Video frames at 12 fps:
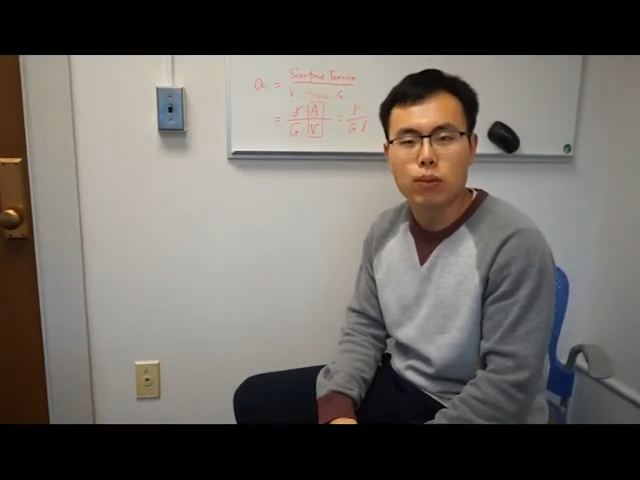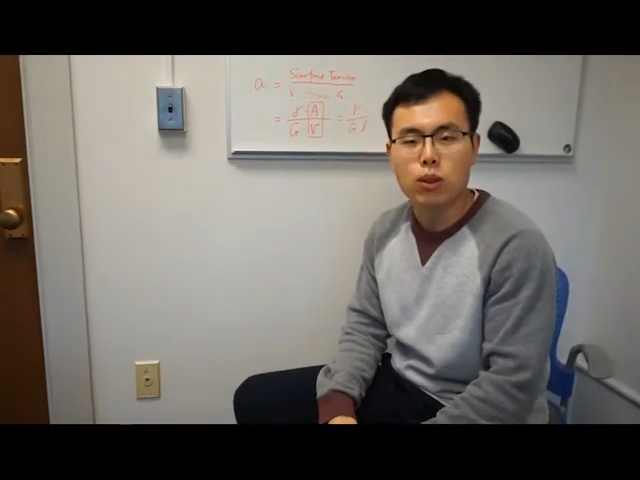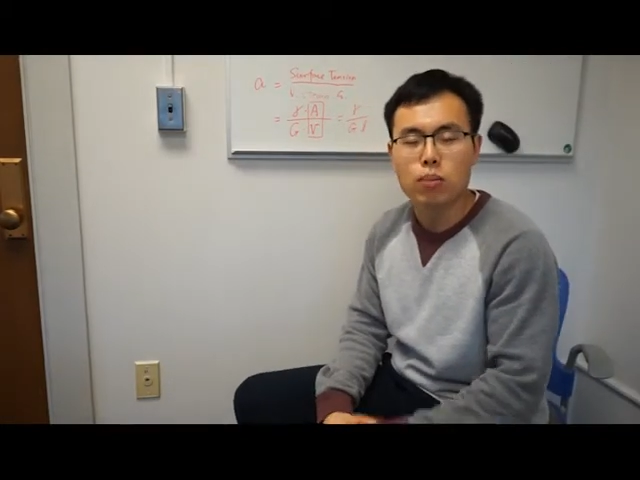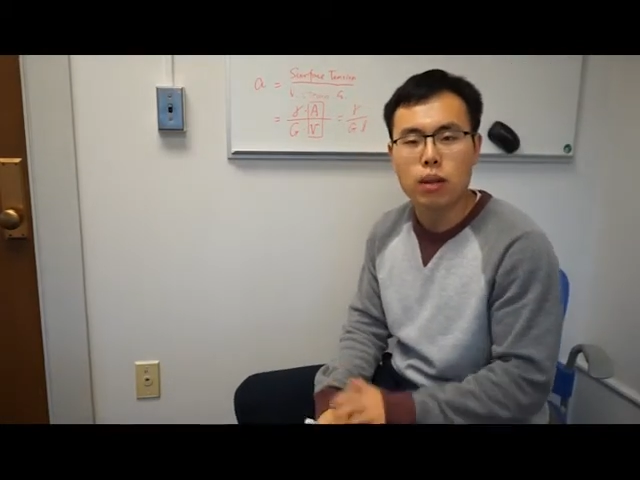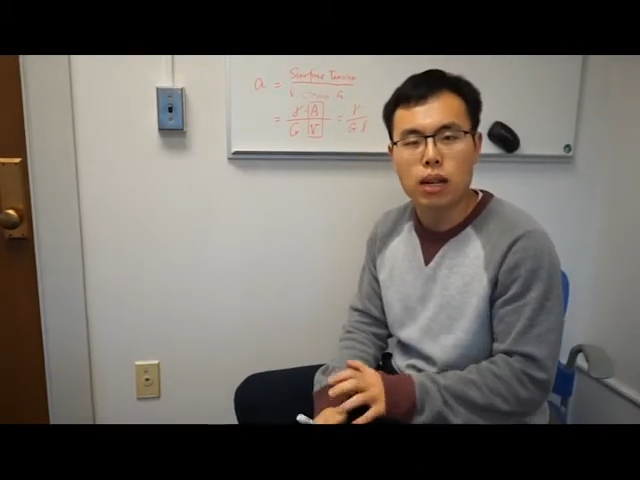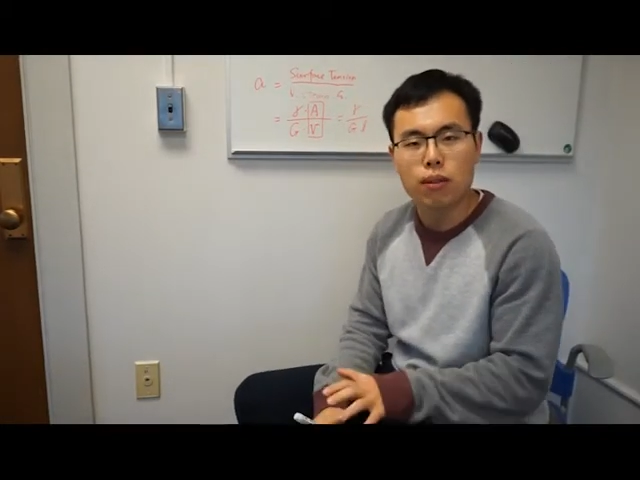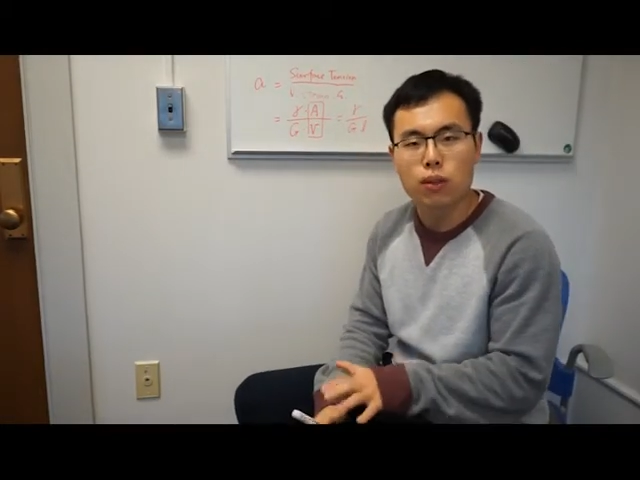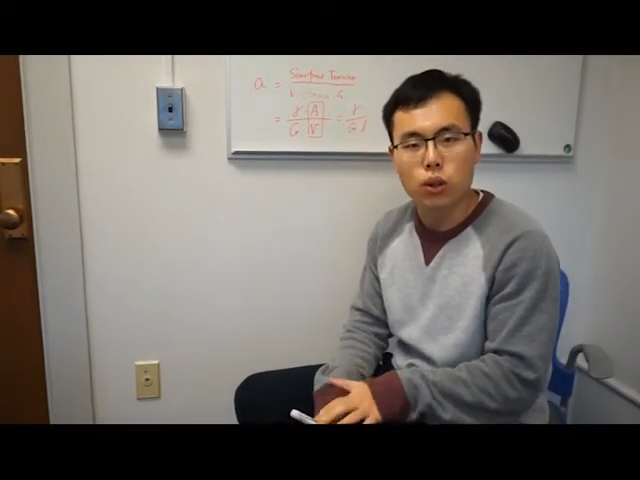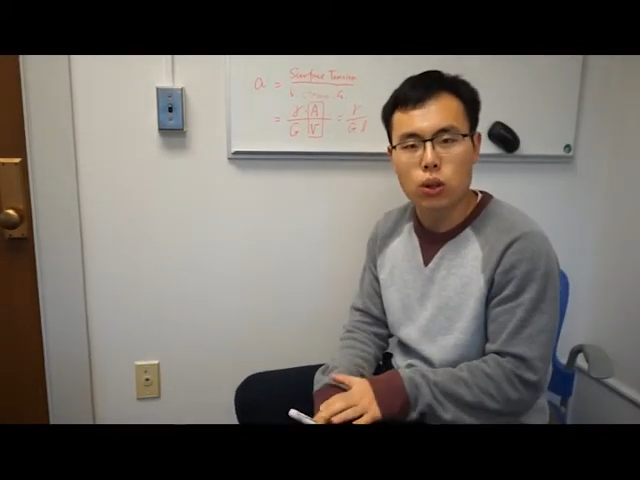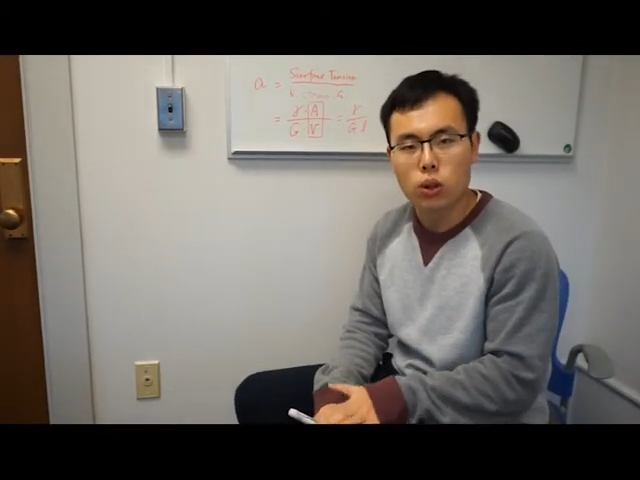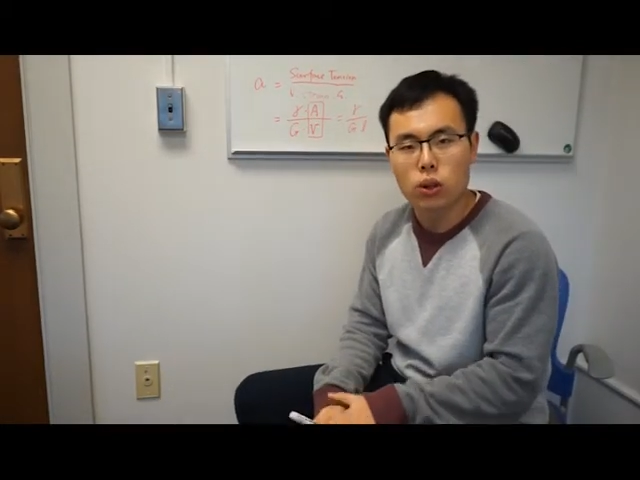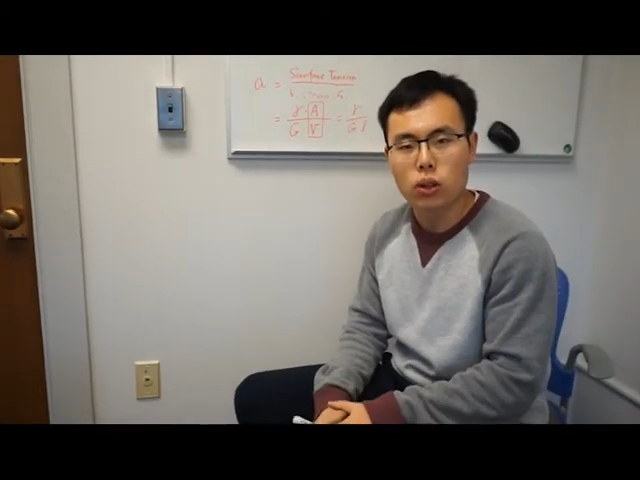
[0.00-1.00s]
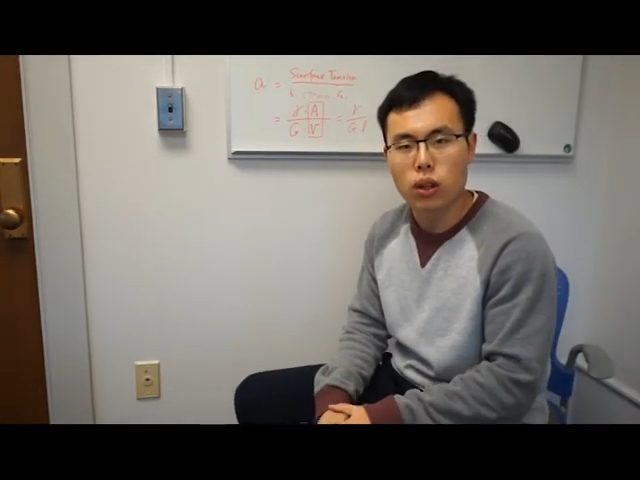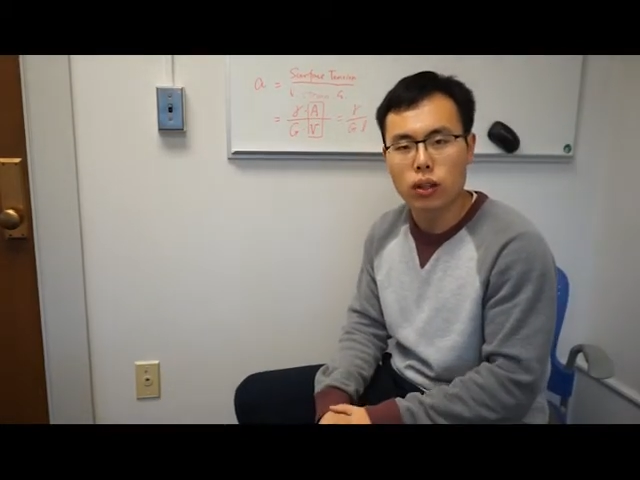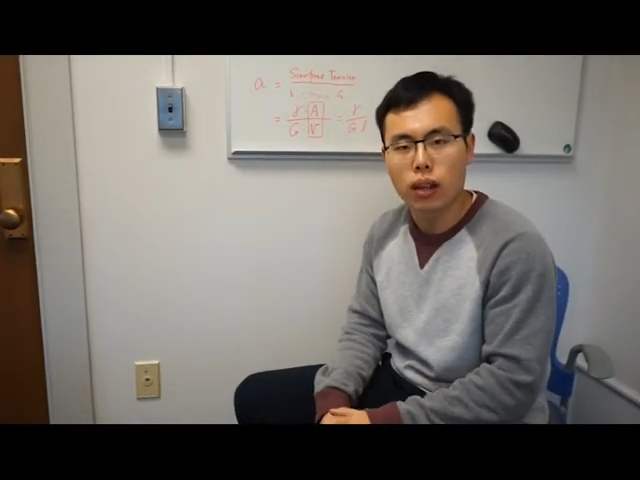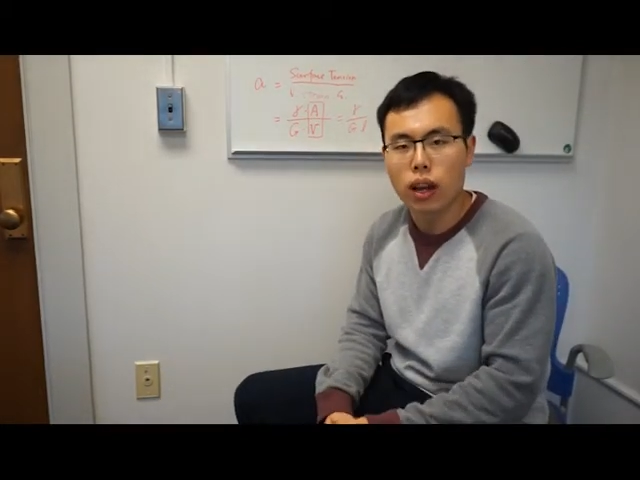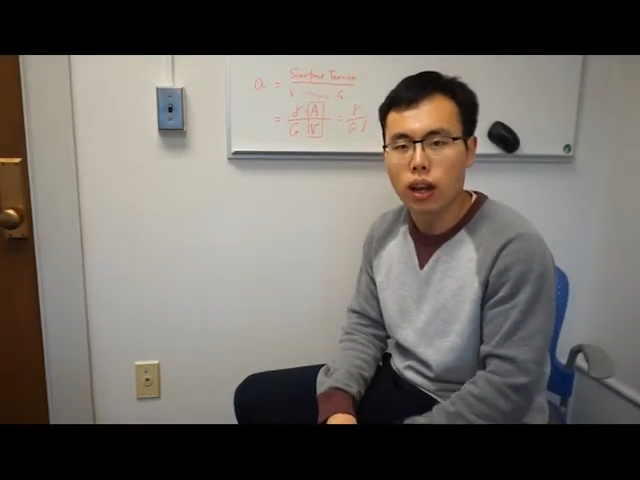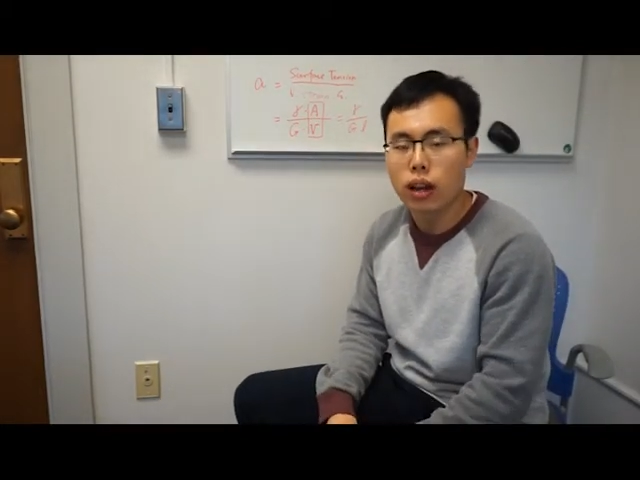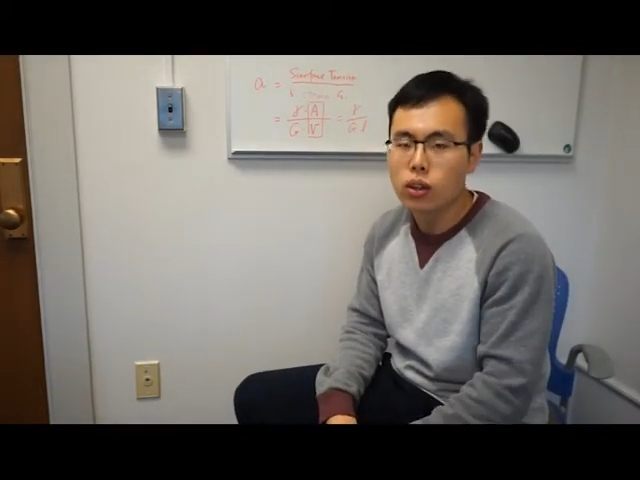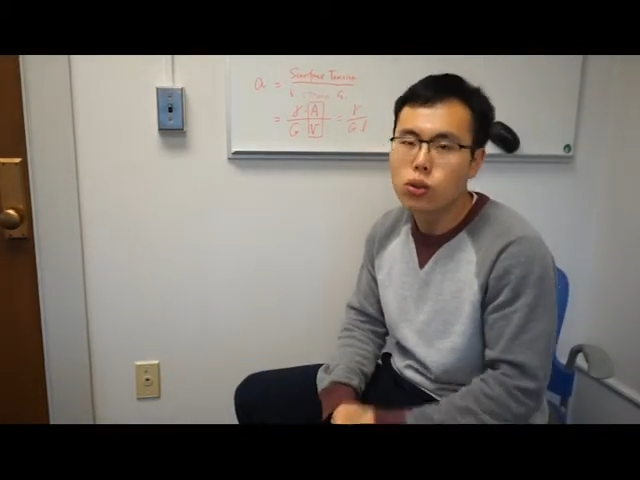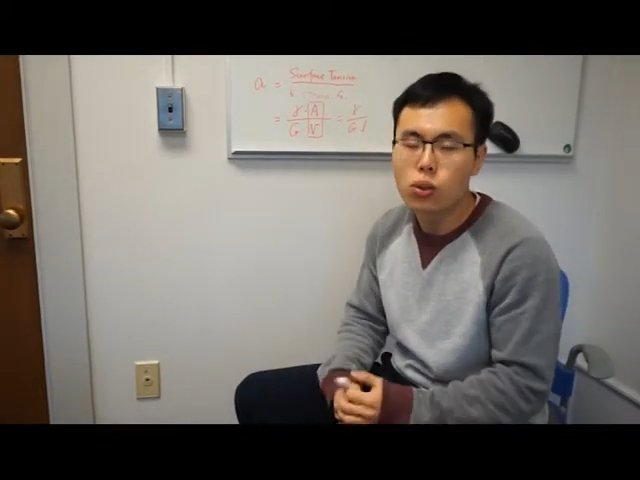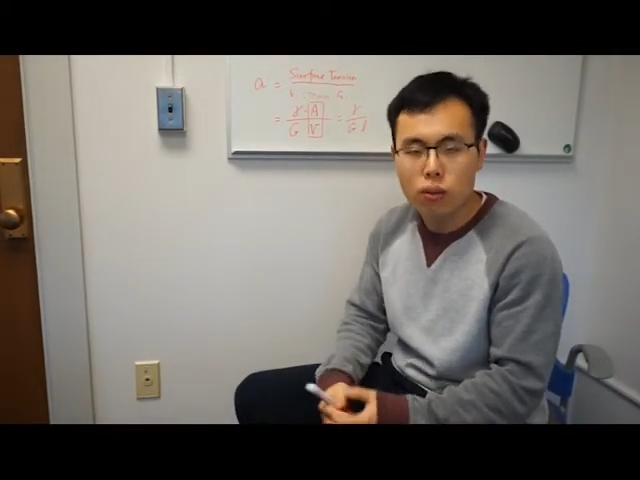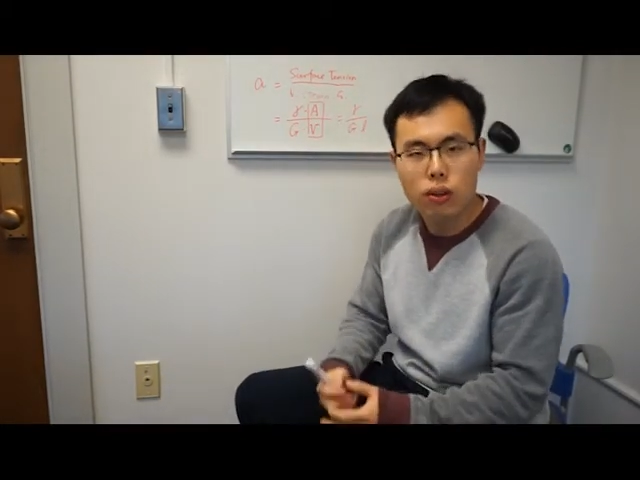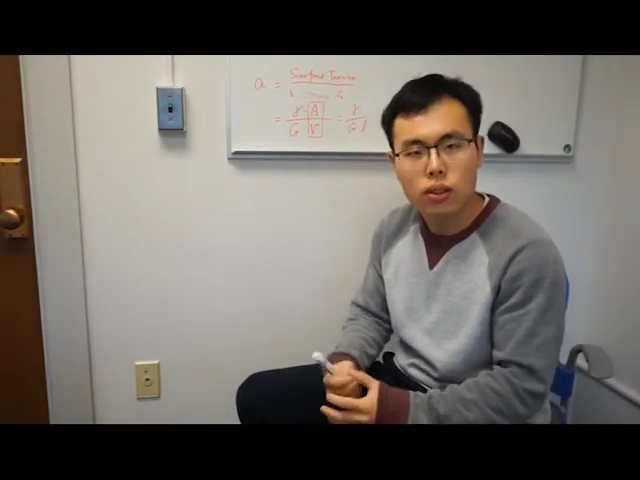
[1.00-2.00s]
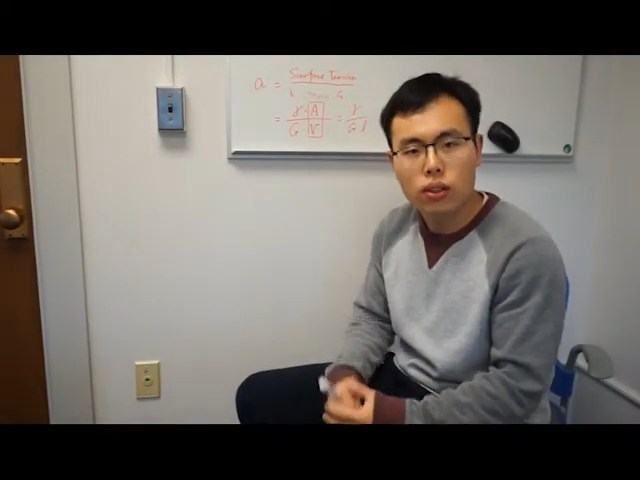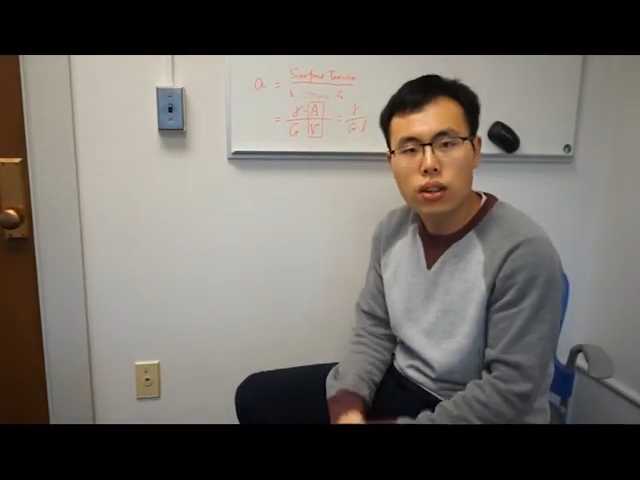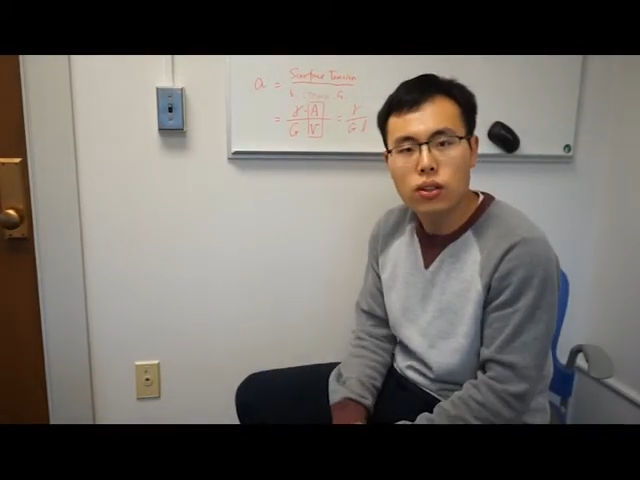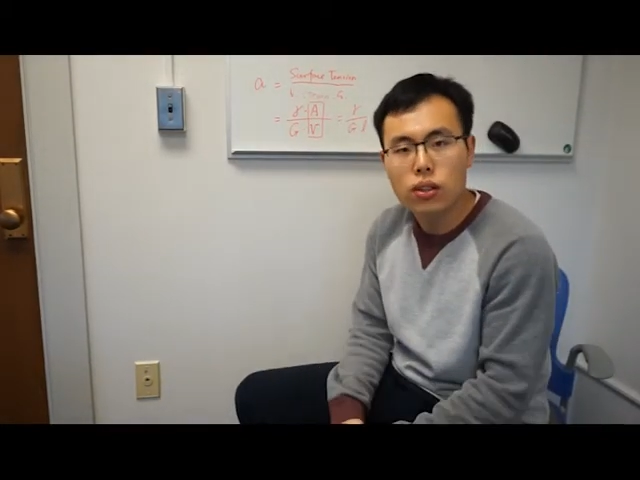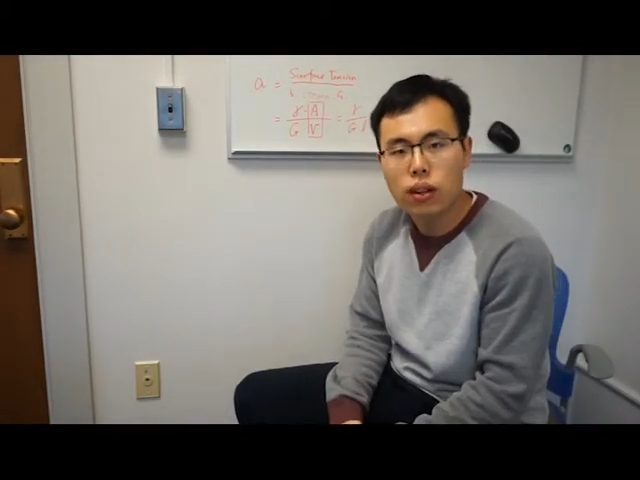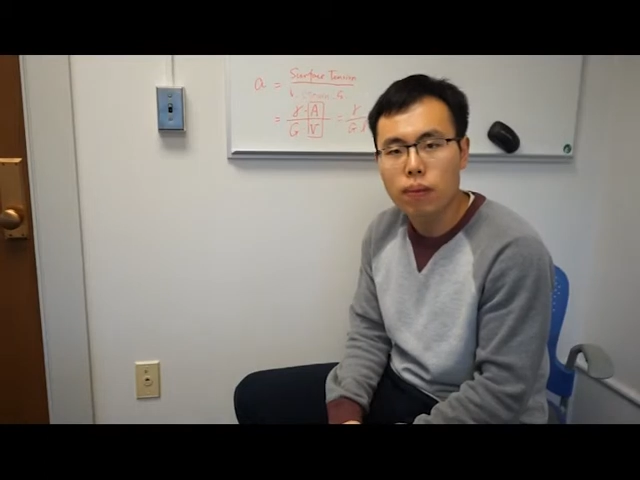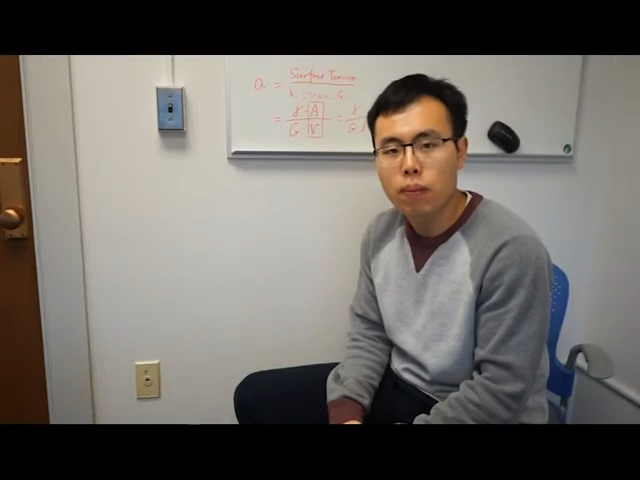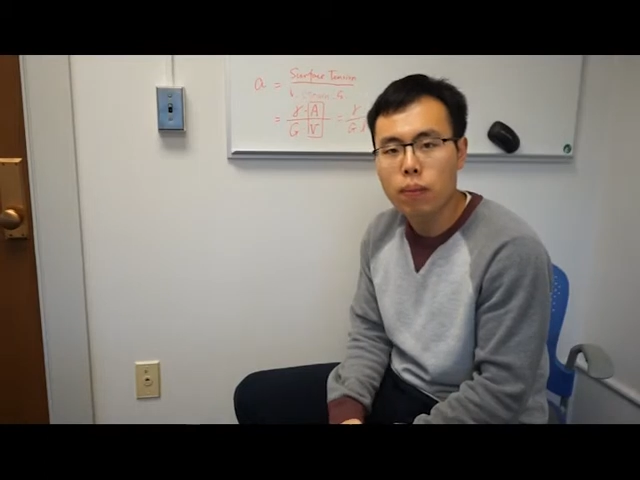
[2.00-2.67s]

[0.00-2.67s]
to mainly focus on surface tension